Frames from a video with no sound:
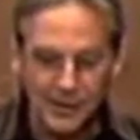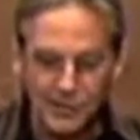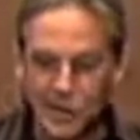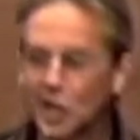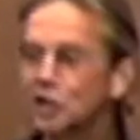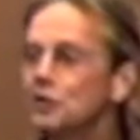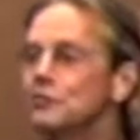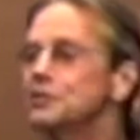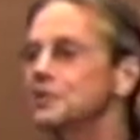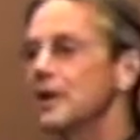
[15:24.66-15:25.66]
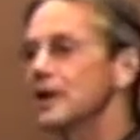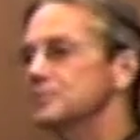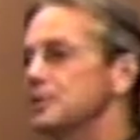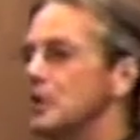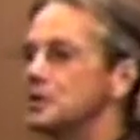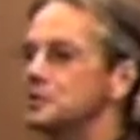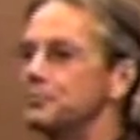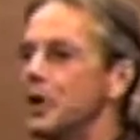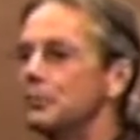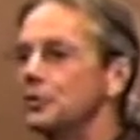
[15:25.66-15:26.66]
The clearest
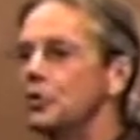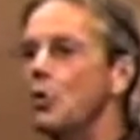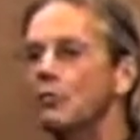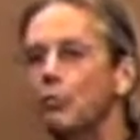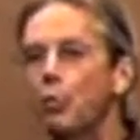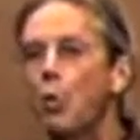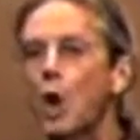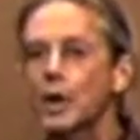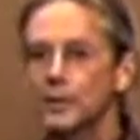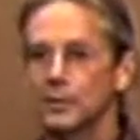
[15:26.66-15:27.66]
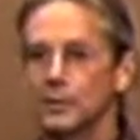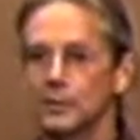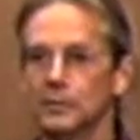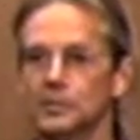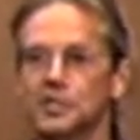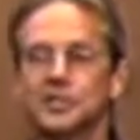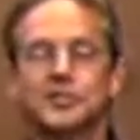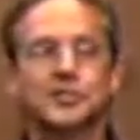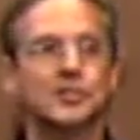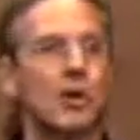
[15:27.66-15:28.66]
explanation, probably, though, of what Jesus is